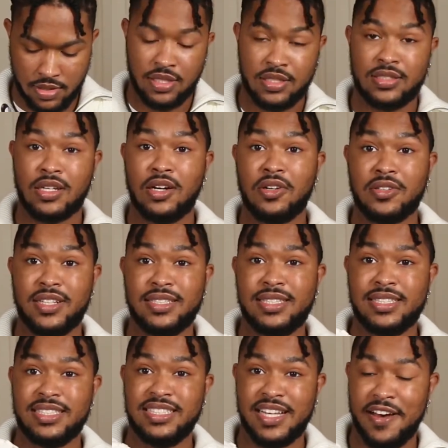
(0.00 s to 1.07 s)
So this
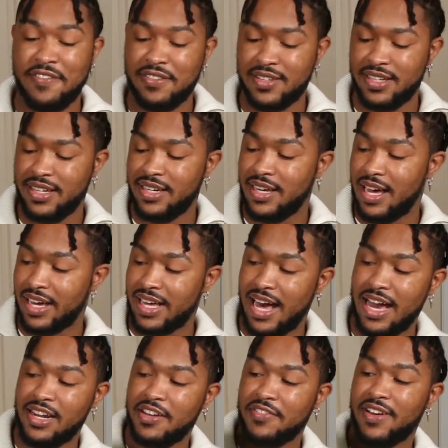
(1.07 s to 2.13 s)
is definitely a
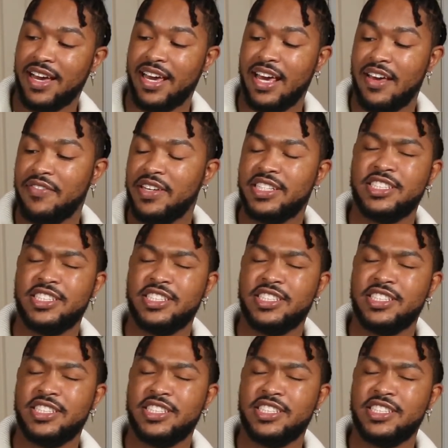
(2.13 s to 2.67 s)
kind of a heavy